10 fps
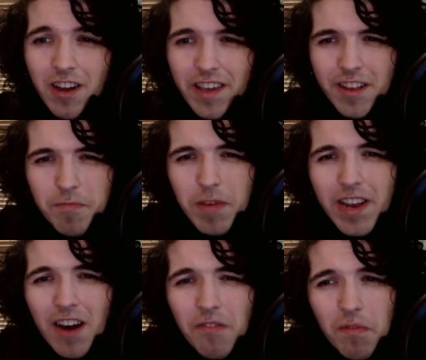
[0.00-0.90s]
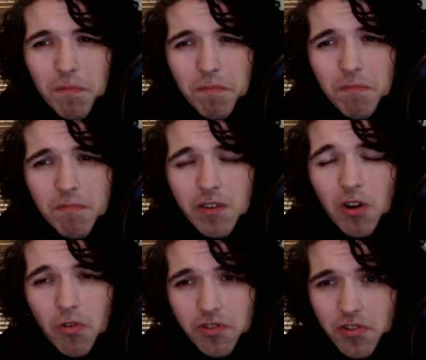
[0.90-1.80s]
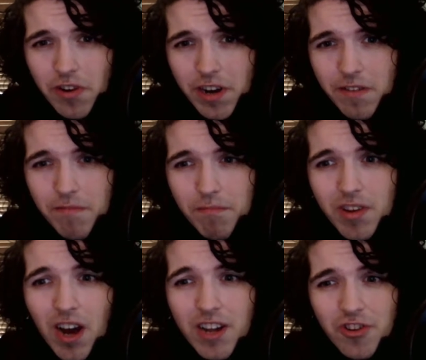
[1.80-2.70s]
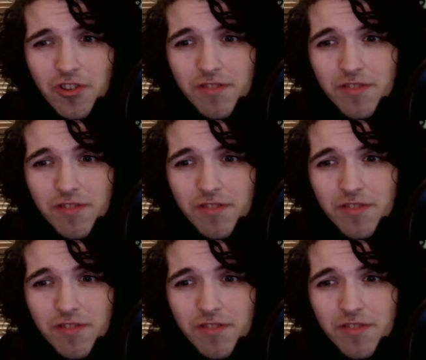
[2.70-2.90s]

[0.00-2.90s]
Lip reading: He's been out of a goal-scoring touch